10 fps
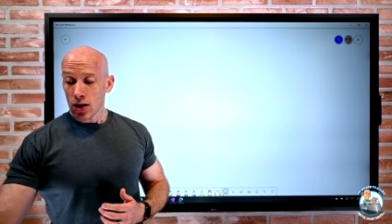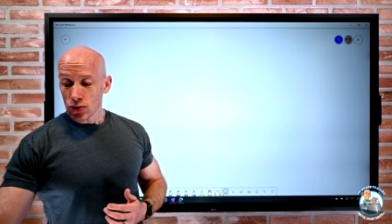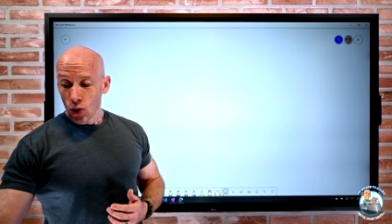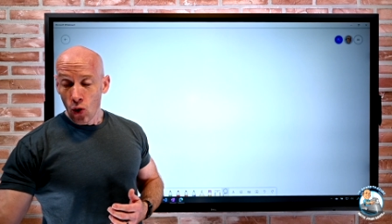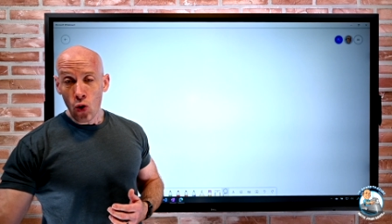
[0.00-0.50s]

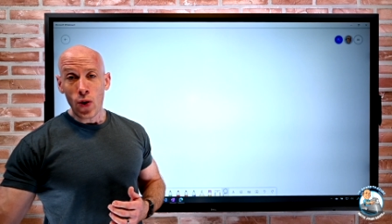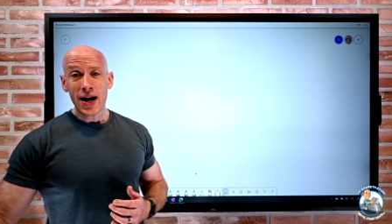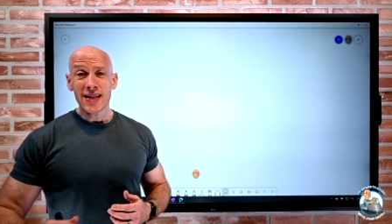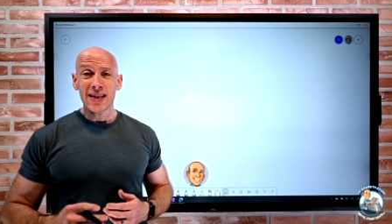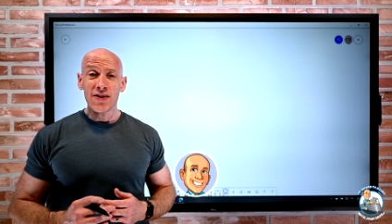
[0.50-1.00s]
As
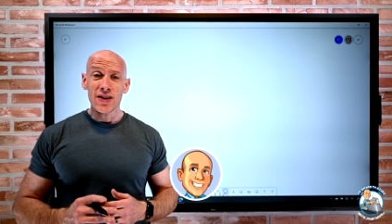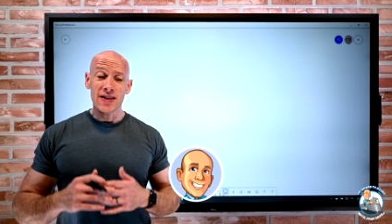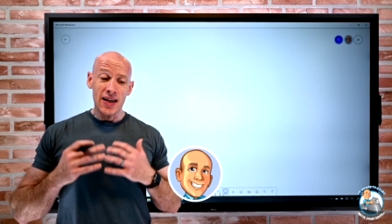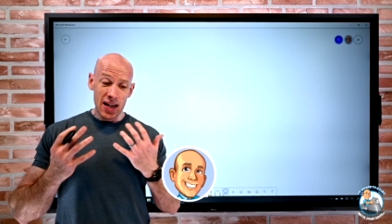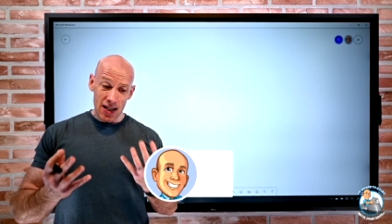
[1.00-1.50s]
always, if
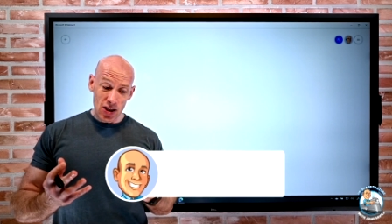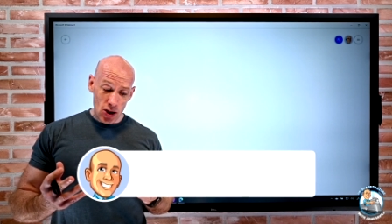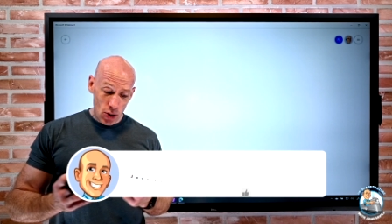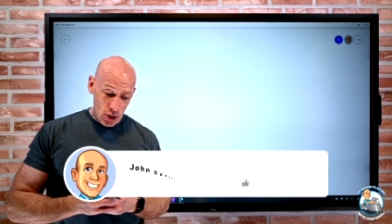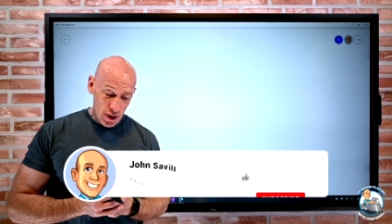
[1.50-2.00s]
this is
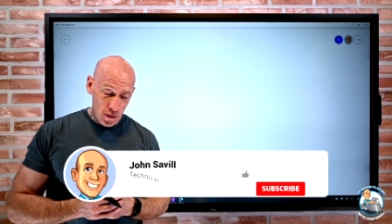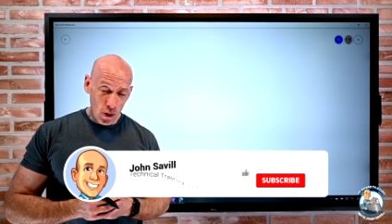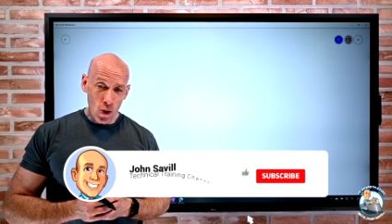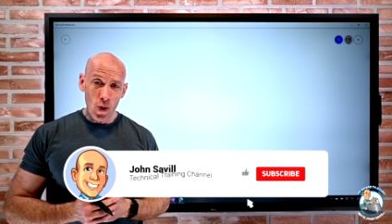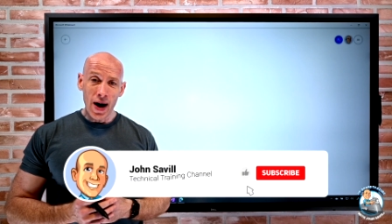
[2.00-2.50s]

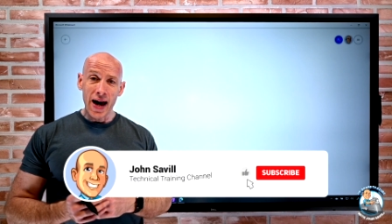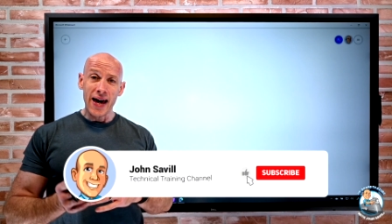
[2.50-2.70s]
useful,